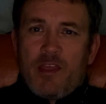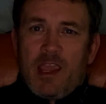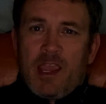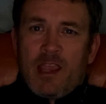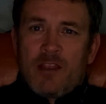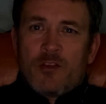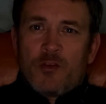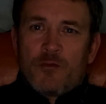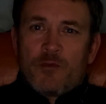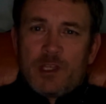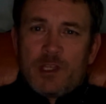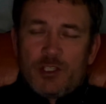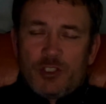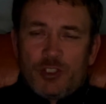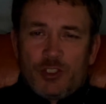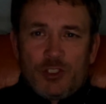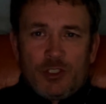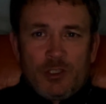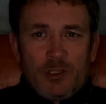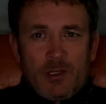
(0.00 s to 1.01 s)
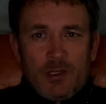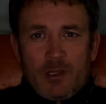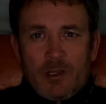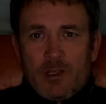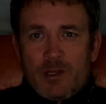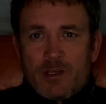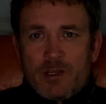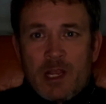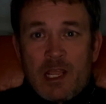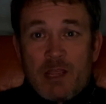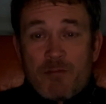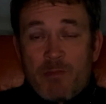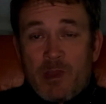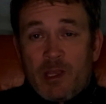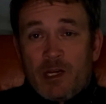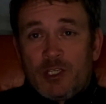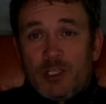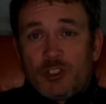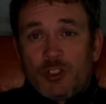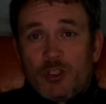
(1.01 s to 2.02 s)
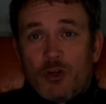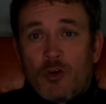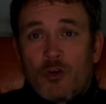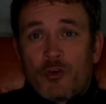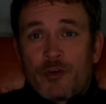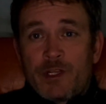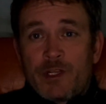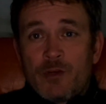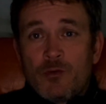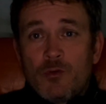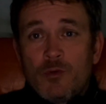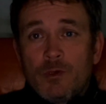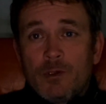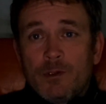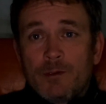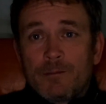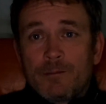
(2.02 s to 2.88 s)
end of each nightmarish ordeal.